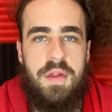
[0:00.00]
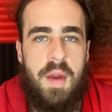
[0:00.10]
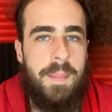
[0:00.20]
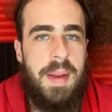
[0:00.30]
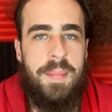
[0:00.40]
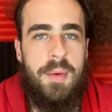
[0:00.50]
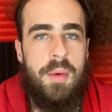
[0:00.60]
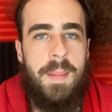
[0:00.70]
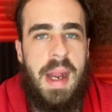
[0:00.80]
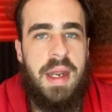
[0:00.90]
Some
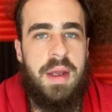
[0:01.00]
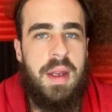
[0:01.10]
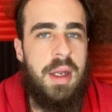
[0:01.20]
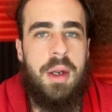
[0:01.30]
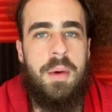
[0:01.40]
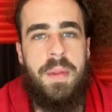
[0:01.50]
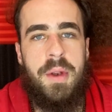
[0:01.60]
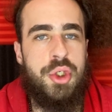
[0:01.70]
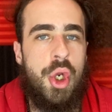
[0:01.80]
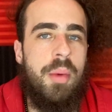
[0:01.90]
people might have, you know,
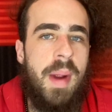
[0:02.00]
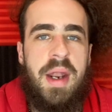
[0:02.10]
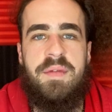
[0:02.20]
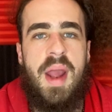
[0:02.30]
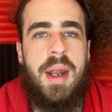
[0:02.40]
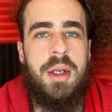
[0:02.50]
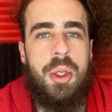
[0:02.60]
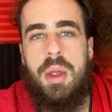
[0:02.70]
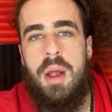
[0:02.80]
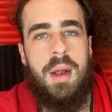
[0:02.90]
their shirt might have
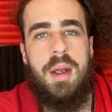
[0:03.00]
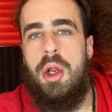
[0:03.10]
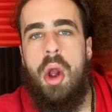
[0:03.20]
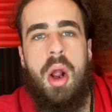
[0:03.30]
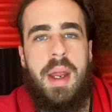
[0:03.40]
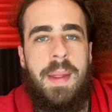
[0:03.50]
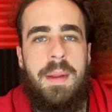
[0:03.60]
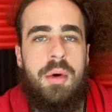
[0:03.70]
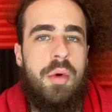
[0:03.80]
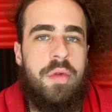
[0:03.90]
gotten uh, caught in
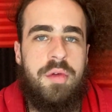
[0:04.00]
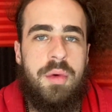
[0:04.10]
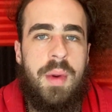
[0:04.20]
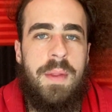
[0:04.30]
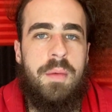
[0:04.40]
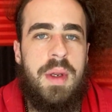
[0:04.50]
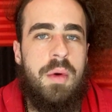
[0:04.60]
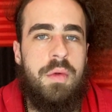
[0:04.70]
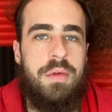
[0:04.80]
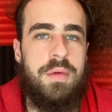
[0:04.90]
their holster when they're
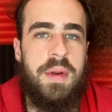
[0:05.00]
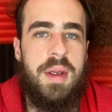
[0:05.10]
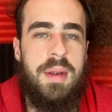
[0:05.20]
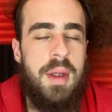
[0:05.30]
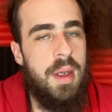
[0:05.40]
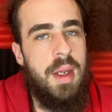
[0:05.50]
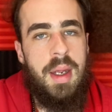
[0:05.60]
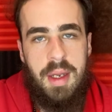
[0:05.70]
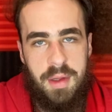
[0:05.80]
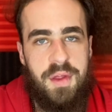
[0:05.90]
reholstering.
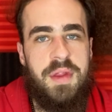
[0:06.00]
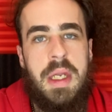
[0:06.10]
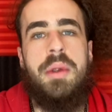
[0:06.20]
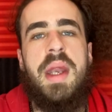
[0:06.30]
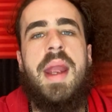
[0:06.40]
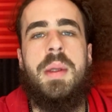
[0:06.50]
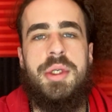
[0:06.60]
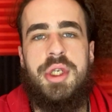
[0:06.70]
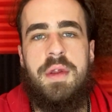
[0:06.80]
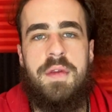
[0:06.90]
Still
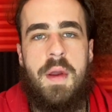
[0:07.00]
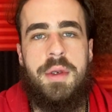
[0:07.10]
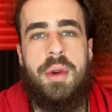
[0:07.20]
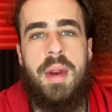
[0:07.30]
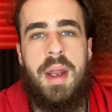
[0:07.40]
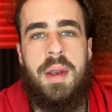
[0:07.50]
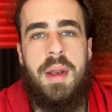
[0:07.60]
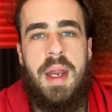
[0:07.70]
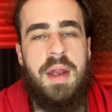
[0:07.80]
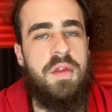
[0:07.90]
negligence on your
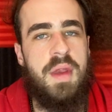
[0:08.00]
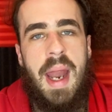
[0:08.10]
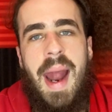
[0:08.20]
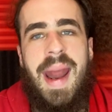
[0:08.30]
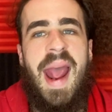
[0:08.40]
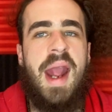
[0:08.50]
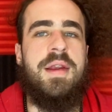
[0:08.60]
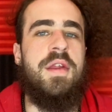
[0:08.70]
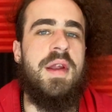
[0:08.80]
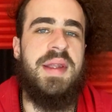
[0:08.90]
end. It's not
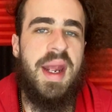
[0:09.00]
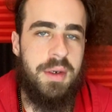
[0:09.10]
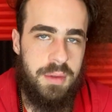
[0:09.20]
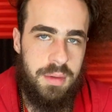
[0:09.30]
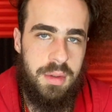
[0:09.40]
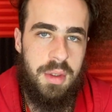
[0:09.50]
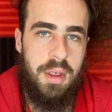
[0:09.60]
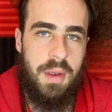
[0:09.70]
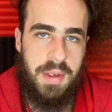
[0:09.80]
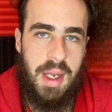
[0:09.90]
accidental.
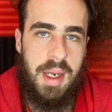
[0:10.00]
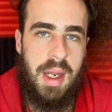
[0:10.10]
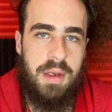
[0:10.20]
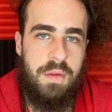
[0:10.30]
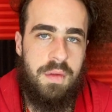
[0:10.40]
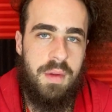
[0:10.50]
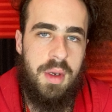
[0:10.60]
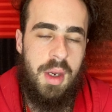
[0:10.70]
Okay, guys?